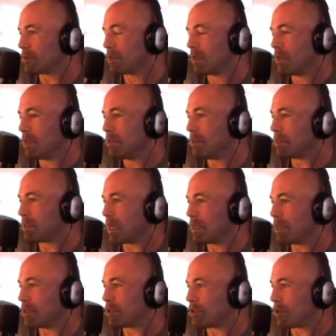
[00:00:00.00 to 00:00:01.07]
if he disagreed
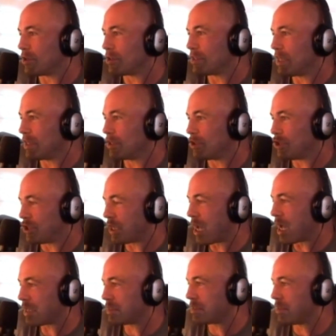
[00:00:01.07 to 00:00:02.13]
with them on something.
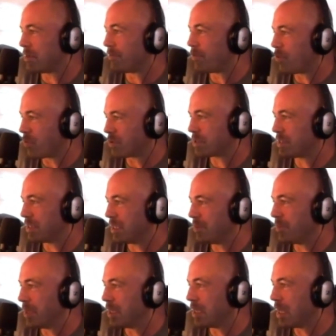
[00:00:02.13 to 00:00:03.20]
And sometimes if the
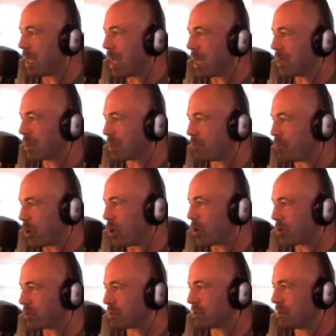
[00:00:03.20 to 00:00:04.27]
conversation got heated, he would
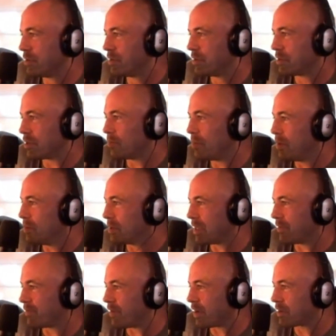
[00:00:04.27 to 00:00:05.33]
speak over them, which did
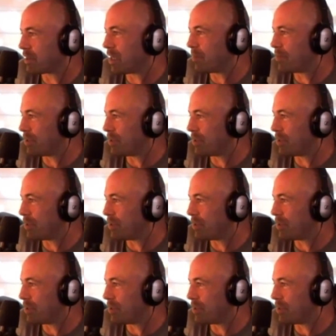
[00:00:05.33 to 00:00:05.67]
not make for a good